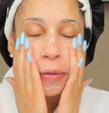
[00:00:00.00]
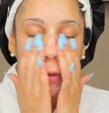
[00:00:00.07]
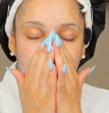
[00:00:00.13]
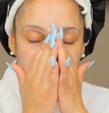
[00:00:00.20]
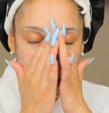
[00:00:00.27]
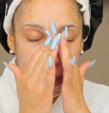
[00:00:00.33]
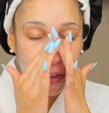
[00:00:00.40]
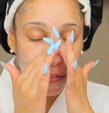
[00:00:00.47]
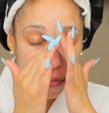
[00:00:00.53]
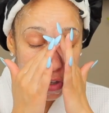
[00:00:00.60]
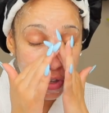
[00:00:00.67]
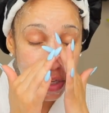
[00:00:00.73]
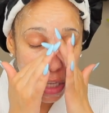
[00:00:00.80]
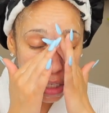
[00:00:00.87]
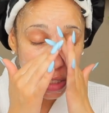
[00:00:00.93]
Like, if
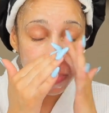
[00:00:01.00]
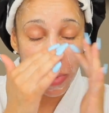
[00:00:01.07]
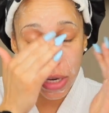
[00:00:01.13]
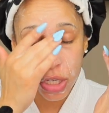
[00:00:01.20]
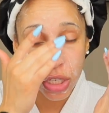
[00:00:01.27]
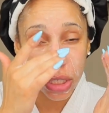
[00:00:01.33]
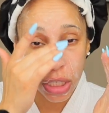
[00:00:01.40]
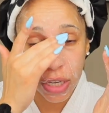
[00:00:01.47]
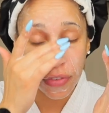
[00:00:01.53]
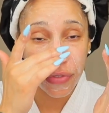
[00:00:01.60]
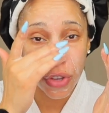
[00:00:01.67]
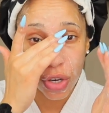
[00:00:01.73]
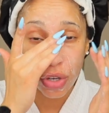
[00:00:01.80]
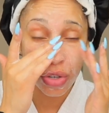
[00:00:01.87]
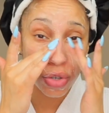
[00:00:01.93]
you, especially if
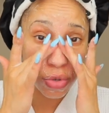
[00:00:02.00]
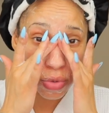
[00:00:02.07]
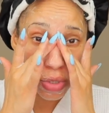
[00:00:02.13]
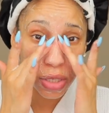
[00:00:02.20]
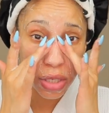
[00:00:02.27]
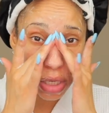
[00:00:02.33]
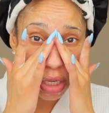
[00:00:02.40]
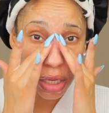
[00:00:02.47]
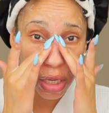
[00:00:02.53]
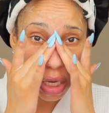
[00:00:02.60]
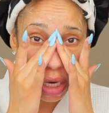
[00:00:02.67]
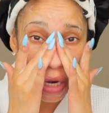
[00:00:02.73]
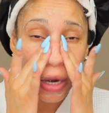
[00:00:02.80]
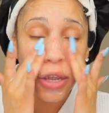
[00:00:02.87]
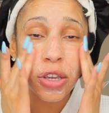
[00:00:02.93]
you're new to
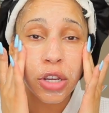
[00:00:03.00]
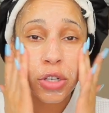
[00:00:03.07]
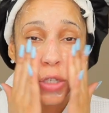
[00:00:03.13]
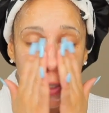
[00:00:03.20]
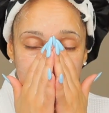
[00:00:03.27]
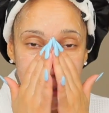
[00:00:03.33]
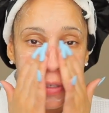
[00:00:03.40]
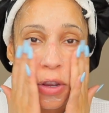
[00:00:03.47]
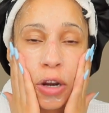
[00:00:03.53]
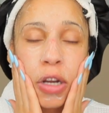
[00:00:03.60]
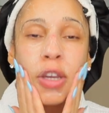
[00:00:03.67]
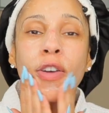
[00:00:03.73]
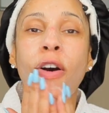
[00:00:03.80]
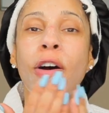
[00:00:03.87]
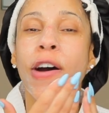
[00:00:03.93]
skincare and you're just
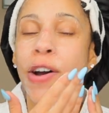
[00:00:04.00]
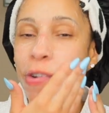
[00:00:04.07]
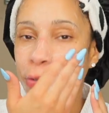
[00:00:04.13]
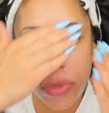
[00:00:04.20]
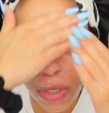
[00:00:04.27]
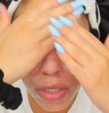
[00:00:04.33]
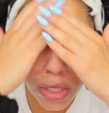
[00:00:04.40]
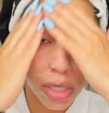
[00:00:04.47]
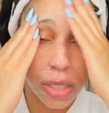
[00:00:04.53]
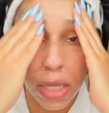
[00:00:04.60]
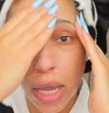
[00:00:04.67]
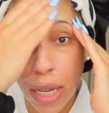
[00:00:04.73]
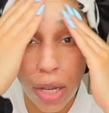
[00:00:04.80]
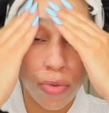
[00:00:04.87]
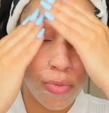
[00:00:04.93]
starting off, this is
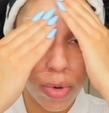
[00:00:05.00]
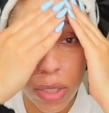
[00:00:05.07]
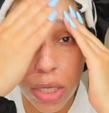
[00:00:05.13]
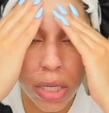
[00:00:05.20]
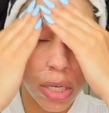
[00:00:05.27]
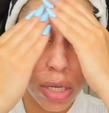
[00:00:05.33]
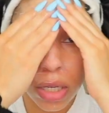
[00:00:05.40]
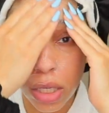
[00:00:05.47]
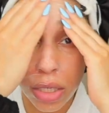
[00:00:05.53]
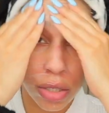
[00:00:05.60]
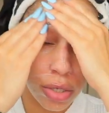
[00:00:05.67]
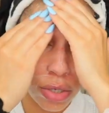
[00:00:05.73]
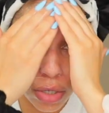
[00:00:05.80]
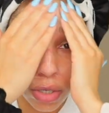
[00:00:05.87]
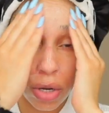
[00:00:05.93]
a really good
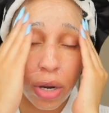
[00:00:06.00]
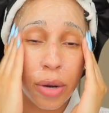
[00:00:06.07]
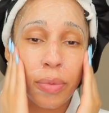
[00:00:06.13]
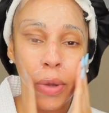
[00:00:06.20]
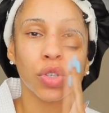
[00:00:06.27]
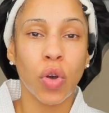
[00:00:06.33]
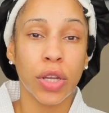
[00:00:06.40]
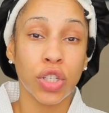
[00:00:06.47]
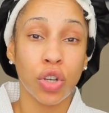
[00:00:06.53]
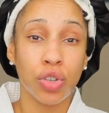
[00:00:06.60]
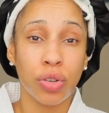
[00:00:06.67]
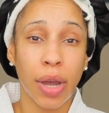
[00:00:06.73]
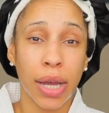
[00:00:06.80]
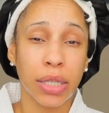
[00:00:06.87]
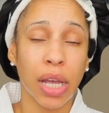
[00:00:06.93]
cleanser to start with. So I told
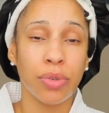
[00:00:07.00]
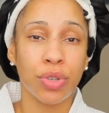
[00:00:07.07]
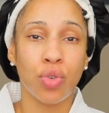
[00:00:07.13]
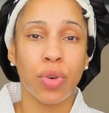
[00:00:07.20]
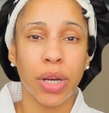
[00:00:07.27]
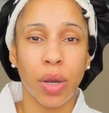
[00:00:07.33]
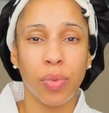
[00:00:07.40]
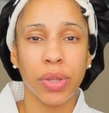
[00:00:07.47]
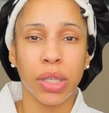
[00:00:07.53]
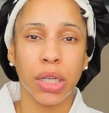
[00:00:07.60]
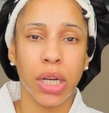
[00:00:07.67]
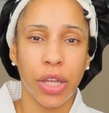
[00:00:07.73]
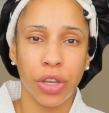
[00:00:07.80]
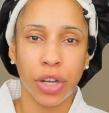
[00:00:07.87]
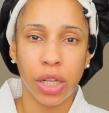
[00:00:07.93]
you guys I was going in with
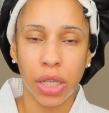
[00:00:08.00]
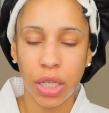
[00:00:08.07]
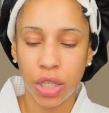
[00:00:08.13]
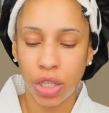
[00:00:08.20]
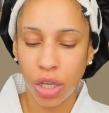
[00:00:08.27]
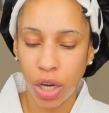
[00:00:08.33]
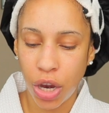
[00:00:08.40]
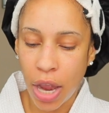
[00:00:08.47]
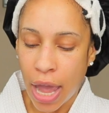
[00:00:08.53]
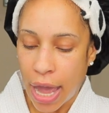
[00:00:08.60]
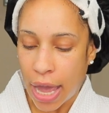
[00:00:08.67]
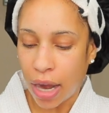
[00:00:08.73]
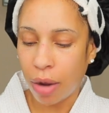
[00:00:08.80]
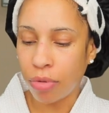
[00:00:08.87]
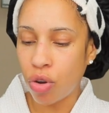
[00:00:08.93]
another cleanser,
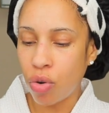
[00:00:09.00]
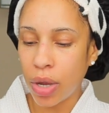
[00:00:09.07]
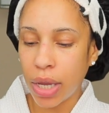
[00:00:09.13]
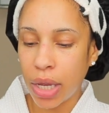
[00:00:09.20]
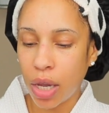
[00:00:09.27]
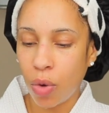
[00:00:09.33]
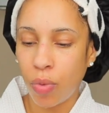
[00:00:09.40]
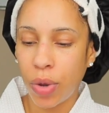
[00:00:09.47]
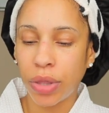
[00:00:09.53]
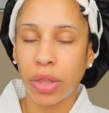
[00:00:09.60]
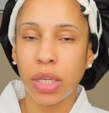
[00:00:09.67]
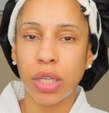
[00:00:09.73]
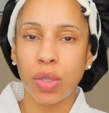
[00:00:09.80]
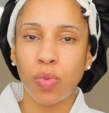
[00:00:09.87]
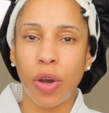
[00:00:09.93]
and I'm going in with
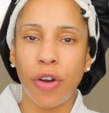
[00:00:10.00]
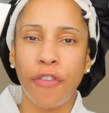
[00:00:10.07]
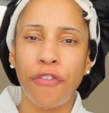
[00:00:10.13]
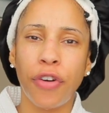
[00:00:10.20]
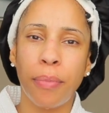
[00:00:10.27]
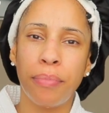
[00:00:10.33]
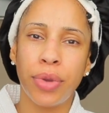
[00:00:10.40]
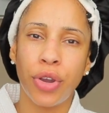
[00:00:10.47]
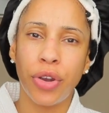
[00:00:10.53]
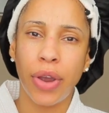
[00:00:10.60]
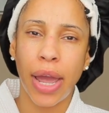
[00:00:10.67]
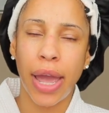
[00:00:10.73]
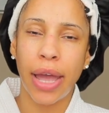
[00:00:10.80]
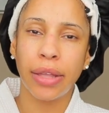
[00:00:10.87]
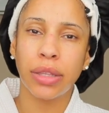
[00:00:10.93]
this one from
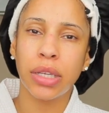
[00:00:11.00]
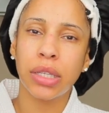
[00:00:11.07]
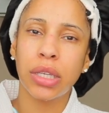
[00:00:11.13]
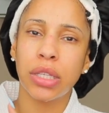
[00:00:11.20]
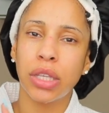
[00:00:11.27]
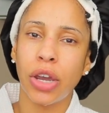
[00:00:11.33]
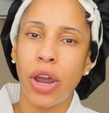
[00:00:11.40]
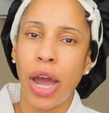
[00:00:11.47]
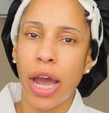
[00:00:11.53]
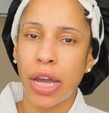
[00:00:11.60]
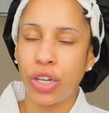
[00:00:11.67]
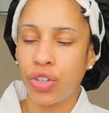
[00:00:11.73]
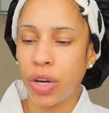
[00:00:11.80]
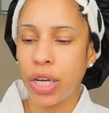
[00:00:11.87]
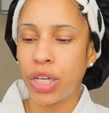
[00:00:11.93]
Murad. This is their
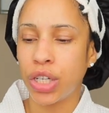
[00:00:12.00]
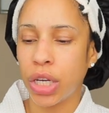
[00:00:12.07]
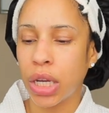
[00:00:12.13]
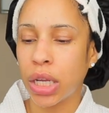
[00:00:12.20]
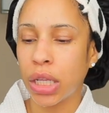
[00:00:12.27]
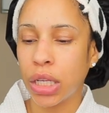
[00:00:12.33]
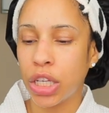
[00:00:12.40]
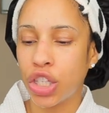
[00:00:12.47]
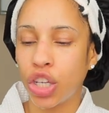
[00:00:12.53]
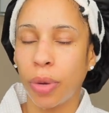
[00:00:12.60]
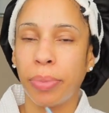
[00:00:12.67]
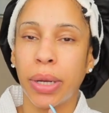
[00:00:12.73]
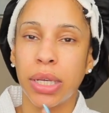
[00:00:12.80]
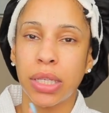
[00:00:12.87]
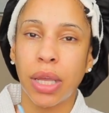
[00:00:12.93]
hydration cleanser,
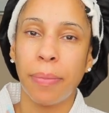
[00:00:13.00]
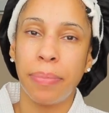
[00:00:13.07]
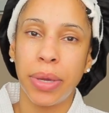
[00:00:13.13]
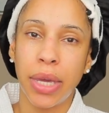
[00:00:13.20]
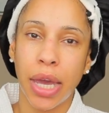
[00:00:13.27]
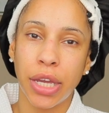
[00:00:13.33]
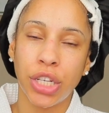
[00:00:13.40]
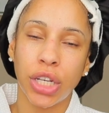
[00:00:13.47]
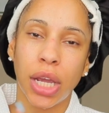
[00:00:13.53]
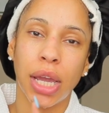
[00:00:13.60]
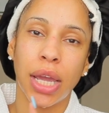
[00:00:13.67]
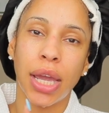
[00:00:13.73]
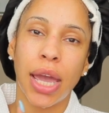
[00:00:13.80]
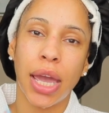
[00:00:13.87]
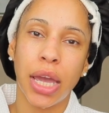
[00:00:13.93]
but it's a
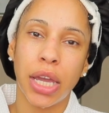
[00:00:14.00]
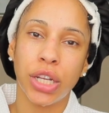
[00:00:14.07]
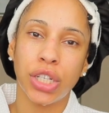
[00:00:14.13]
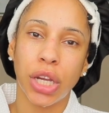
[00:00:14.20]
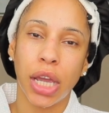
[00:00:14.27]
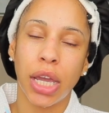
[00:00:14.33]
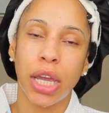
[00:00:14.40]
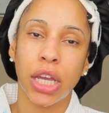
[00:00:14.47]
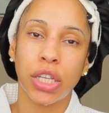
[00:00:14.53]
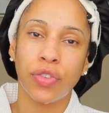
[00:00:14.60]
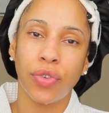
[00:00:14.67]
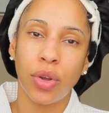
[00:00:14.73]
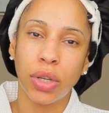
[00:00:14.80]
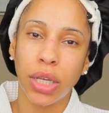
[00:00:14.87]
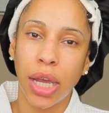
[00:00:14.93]
BHA AHA
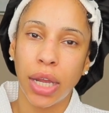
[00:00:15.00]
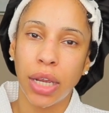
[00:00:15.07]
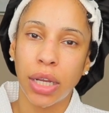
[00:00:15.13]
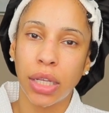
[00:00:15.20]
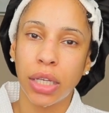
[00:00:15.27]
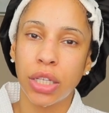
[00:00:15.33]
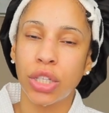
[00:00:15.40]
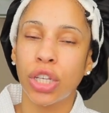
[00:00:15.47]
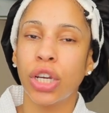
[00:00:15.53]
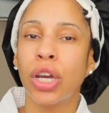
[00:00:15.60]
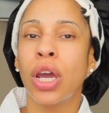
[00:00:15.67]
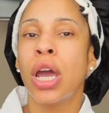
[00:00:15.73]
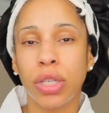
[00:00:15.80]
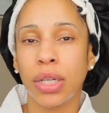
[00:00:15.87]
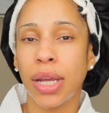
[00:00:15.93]
exfoliating cleanser.
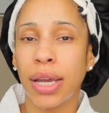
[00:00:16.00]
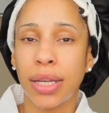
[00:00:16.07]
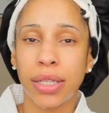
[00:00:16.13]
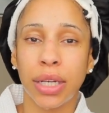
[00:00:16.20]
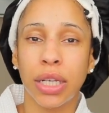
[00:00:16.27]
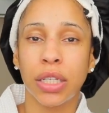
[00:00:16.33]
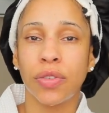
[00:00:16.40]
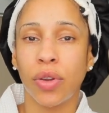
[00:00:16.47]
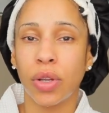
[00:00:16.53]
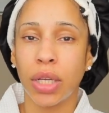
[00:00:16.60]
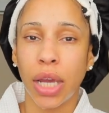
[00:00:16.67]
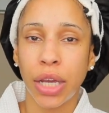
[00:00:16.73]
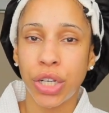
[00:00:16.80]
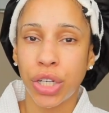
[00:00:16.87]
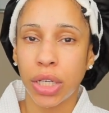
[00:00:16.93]
Today is an
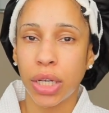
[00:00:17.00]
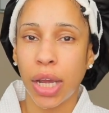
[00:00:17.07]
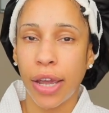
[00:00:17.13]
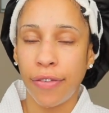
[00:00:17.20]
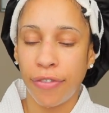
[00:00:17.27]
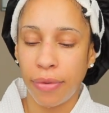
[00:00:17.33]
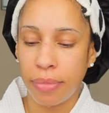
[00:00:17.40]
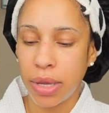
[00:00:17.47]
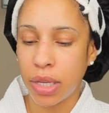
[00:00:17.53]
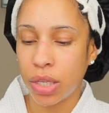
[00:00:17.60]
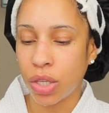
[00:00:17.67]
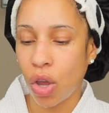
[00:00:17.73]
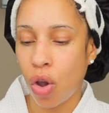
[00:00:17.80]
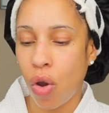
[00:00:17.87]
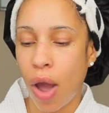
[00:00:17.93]
exfoliation day for me,
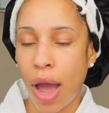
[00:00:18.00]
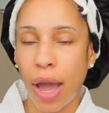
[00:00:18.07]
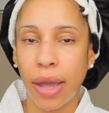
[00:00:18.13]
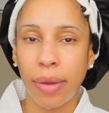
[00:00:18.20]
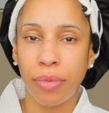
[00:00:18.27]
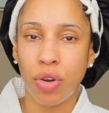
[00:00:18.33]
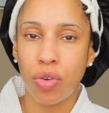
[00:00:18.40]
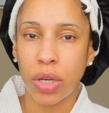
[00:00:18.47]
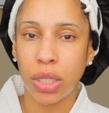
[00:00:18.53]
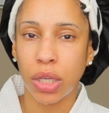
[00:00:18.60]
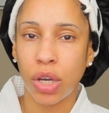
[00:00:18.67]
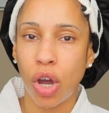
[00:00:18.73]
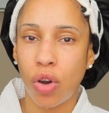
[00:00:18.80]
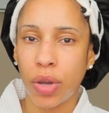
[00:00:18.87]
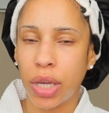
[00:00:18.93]
so I am going to
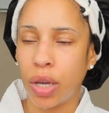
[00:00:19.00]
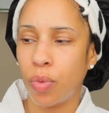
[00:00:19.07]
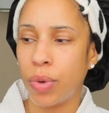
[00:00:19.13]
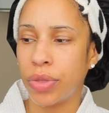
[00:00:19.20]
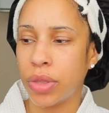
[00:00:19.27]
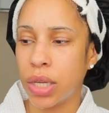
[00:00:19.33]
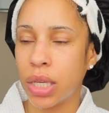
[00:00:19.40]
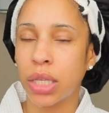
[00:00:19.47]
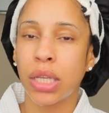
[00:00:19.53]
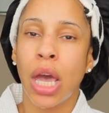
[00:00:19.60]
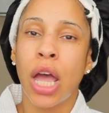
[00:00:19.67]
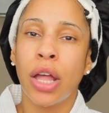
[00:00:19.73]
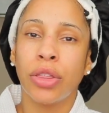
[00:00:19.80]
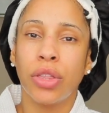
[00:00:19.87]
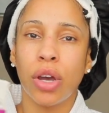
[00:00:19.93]
go in with this.
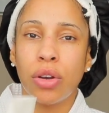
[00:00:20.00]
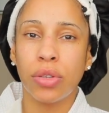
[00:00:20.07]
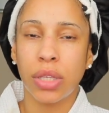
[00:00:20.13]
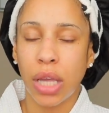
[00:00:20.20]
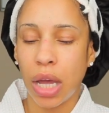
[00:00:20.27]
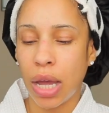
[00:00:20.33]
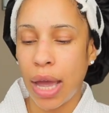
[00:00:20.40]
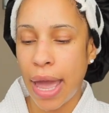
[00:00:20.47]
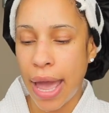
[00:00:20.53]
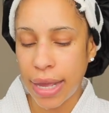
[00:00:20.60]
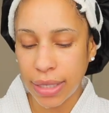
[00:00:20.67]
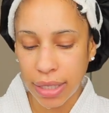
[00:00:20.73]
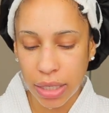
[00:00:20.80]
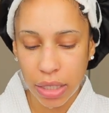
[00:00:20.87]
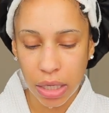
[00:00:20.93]
Those
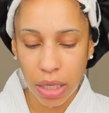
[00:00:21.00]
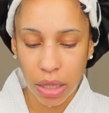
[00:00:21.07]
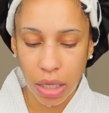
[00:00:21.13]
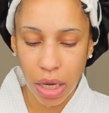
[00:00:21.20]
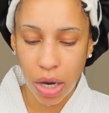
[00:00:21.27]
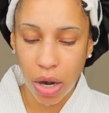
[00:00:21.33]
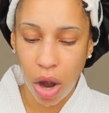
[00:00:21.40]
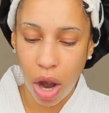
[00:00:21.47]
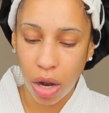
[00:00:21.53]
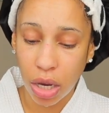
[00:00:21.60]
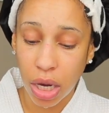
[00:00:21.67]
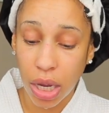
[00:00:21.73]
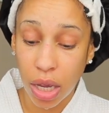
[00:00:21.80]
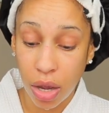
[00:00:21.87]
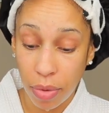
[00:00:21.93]
acids in there are going
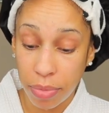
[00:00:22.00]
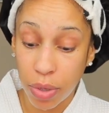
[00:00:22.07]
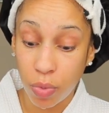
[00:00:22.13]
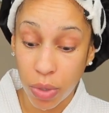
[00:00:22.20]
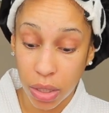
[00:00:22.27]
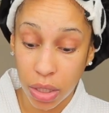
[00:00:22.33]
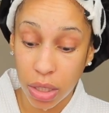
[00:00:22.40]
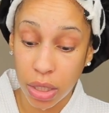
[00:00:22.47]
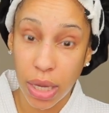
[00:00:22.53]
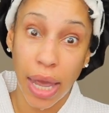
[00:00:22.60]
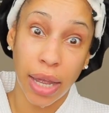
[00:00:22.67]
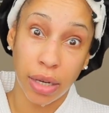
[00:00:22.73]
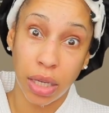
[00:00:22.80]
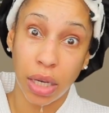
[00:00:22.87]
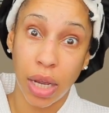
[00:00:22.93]
to help me with this
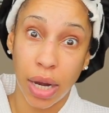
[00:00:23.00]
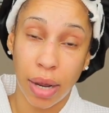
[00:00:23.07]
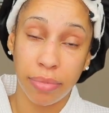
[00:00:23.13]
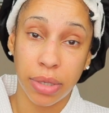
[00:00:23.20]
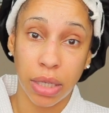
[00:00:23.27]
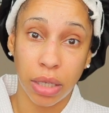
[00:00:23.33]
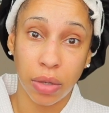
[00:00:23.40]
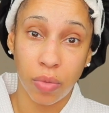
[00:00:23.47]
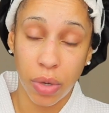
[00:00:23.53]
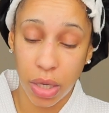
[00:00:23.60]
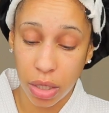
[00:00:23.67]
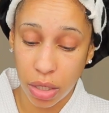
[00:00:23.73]
acne that I'm dealing with.